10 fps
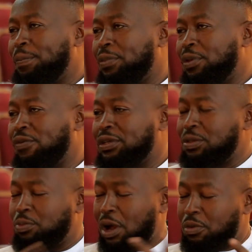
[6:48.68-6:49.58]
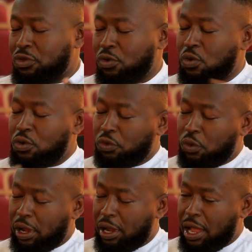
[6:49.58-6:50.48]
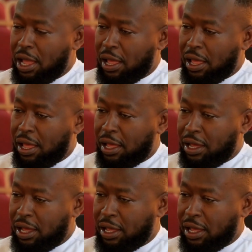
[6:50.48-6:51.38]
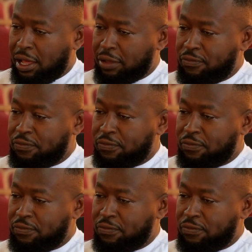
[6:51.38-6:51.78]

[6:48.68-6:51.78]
University Primary School was where I